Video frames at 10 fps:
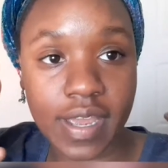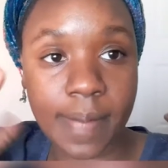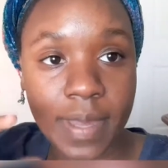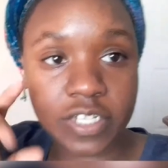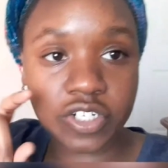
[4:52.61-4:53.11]
I'm
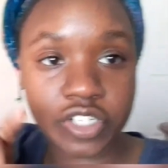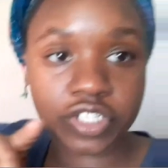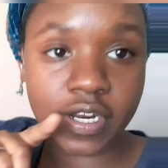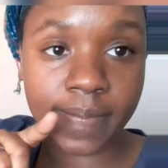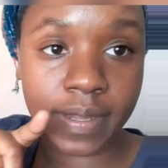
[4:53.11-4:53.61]
not sure
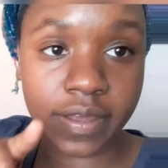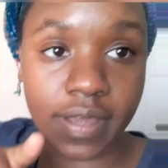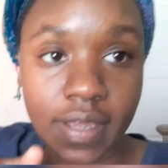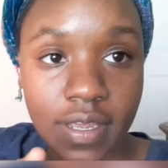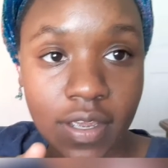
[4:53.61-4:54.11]
should I be looking
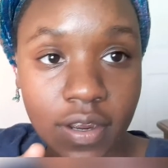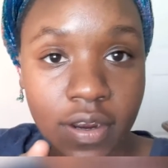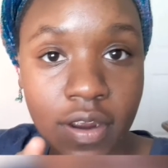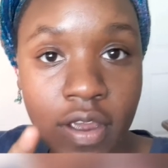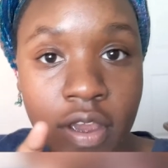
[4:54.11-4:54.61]
here